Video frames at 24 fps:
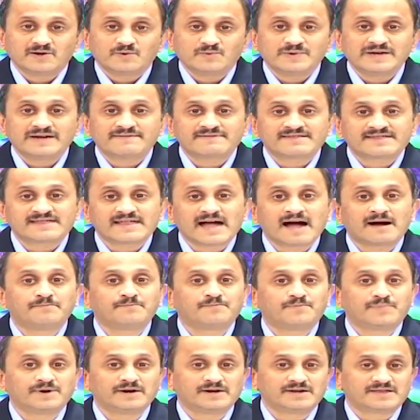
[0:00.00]
we have
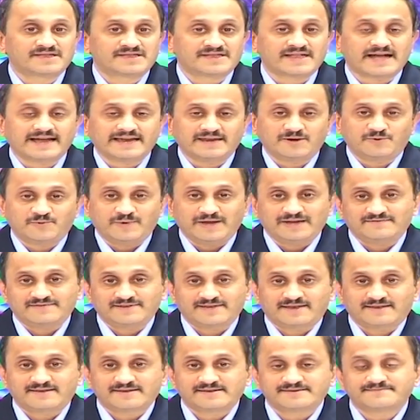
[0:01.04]
sampled sine
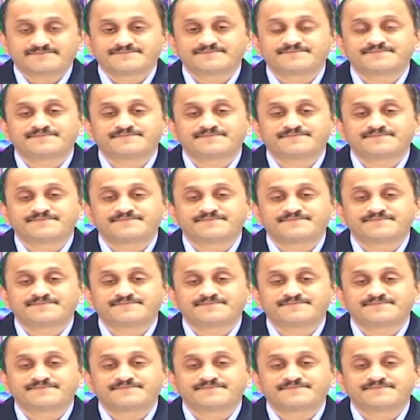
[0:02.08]
waves.